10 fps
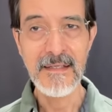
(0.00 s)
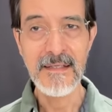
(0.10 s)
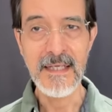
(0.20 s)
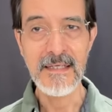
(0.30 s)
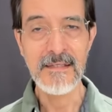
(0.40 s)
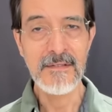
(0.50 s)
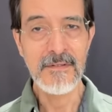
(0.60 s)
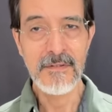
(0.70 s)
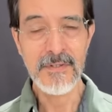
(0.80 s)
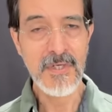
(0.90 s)
then
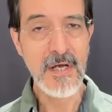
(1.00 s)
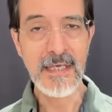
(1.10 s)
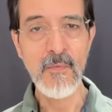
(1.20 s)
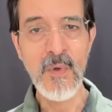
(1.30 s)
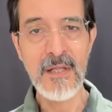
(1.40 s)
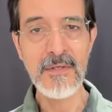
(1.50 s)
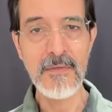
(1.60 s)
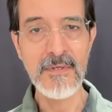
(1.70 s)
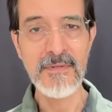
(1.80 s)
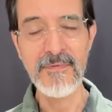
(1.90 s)
you're talking well
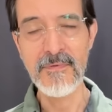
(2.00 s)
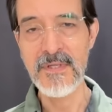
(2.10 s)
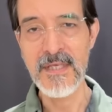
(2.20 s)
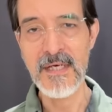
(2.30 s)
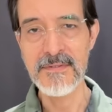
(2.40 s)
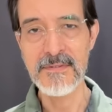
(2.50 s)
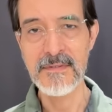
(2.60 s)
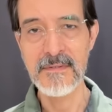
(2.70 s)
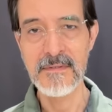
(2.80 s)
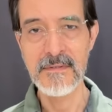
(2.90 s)
north of $3,000
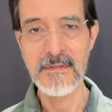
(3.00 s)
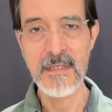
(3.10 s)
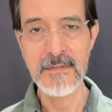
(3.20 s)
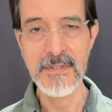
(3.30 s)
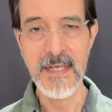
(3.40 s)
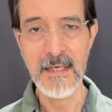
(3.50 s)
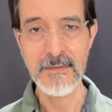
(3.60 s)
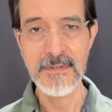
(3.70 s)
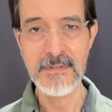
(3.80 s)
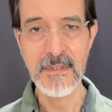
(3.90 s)
an
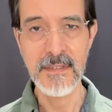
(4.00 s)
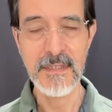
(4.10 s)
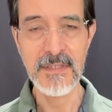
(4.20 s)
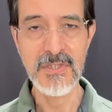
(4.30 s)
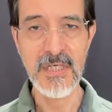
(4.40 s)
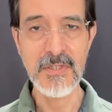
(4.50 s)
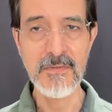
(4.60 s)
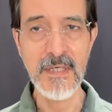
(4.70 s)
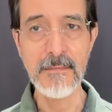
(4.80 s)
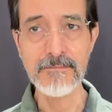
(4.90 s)
ounce on the exchange
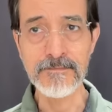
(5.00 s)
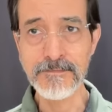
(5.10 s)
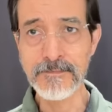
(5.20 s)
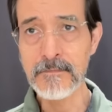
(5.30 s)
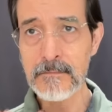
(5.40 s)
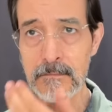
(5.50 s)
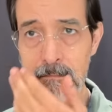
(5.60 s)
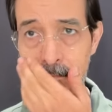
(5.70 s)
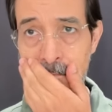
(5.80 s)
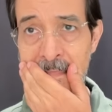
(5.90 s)
rate.
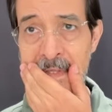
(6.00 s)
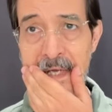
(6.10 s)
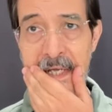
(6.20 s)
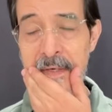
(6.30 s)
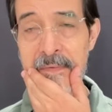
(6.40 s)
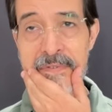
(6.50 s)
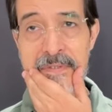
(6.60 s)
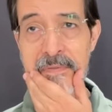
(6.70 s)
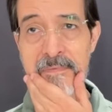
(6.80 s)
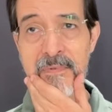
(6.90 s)
And
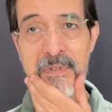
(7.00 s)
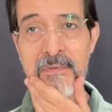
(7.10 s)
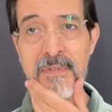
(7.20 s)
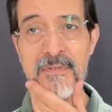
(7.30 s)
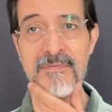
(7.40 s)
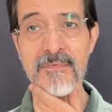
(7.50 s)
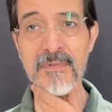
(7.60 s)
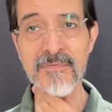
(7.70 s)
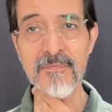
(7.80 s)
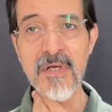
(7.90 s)
so we're, we're,
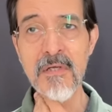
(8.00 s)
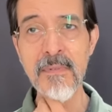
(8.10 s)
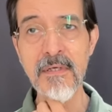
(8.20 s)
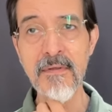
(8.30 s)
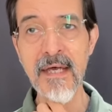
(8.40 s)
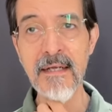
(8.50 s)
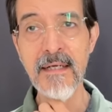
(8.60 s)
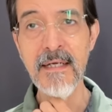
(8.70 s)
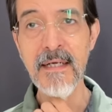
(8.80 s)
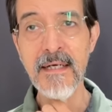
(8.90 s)
we're well below that.
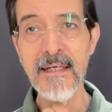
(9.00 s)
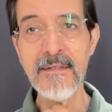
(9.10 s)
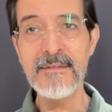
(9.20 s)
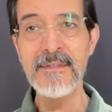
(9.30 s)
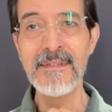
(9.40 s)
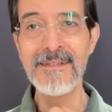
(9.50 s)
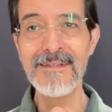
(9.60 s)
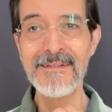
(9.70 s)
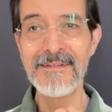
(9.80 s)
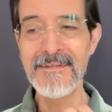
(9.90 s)
Now,
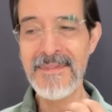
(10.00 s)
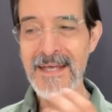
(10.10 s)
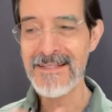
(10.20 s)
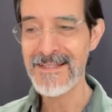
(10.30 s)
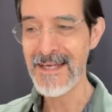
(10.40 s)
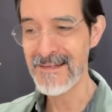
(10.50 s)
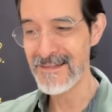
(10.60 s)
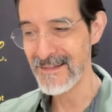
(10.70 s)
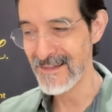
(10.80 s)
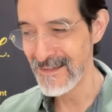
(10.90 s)
you know, that
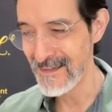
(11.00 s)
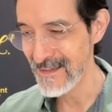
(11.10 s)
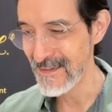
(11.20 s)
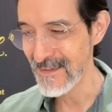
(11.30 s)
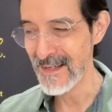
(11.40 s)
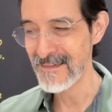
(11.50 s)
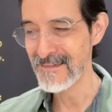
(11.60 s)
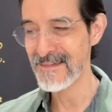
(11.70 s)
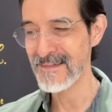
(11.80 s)
said, you know, I,